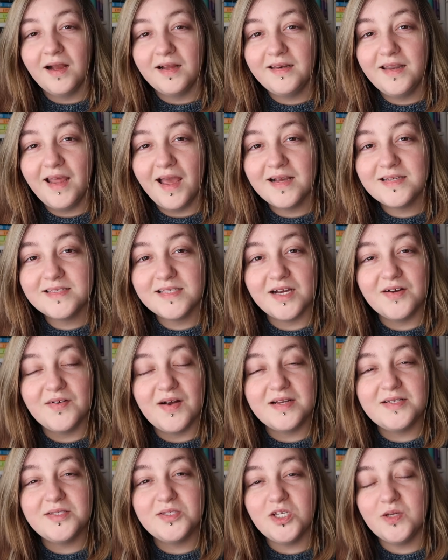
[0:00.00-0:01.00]
Next, I
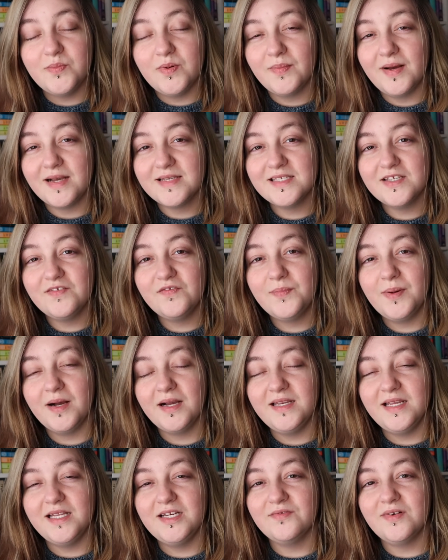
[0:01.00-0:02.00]
read Supermassive
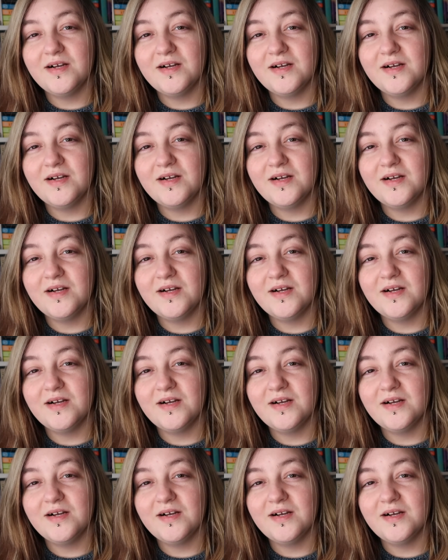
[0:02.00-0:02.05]
by Nina